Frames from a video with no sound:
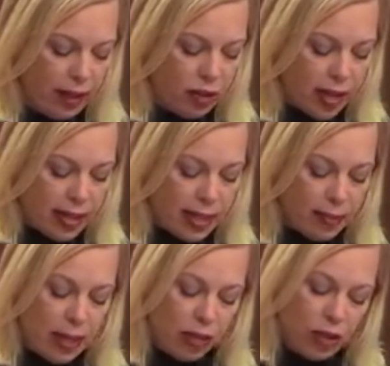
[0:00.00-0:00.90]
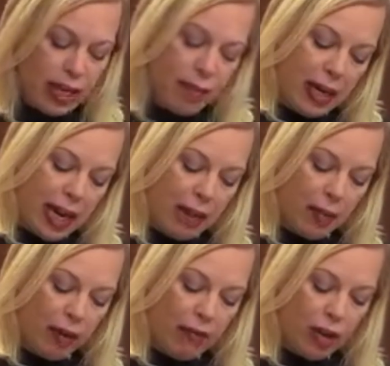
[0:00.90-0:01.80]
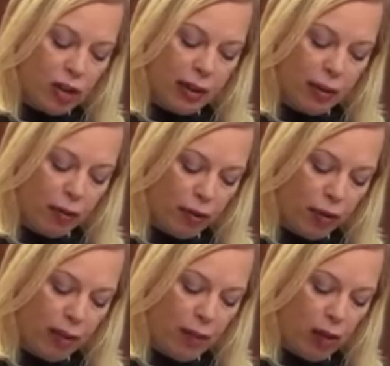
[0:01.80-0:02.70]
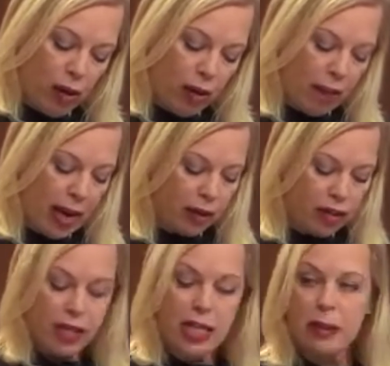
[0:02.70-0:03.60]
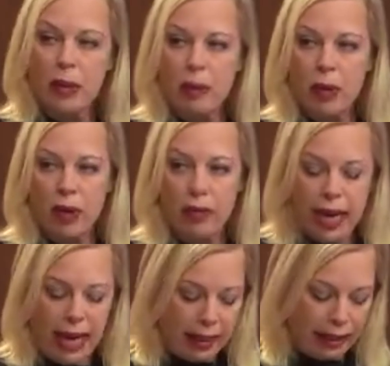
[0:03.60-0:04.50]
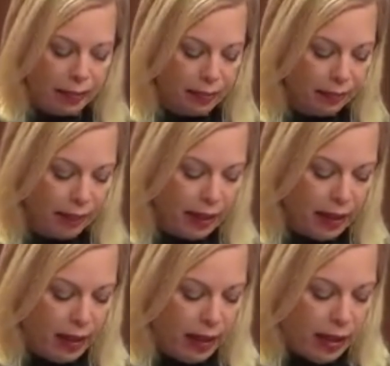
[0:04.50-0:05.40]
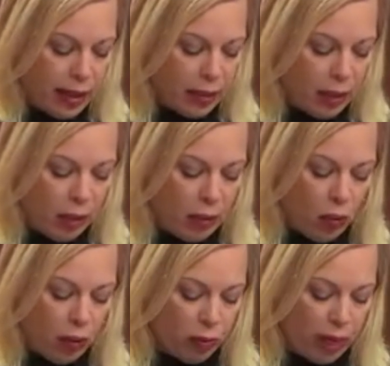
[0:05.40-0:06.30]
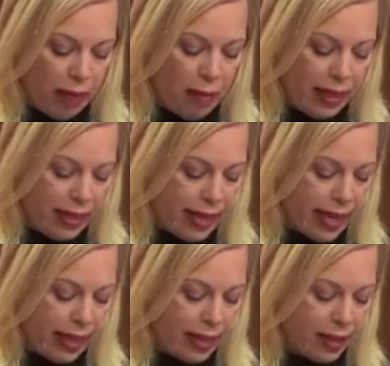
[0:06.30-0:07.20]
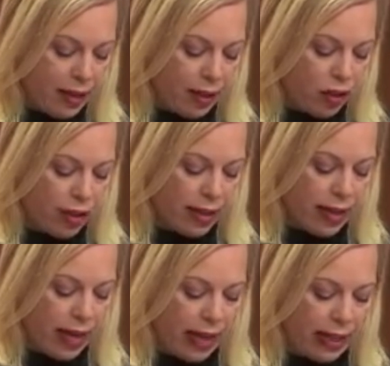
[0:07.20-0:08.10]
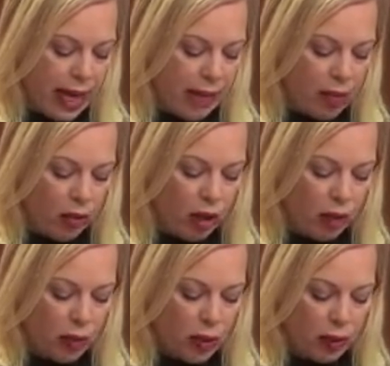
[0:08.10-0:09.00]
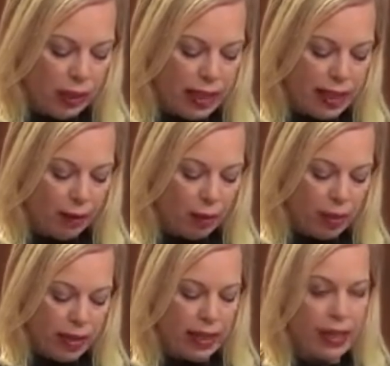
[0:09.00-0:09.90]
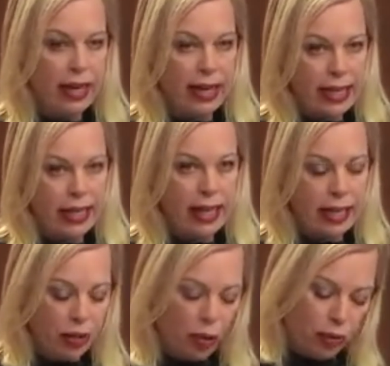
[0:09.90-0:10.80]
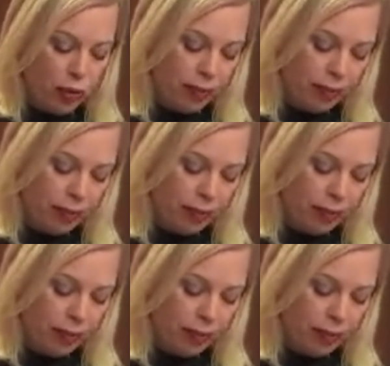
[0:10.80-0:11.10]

Justice Minister Kim Campbell eventually referred the Milgard matter to the Supreme Court of Canada. The Supreme Court recommended setting his conviction aside, and Milgard was released from prison in 1992.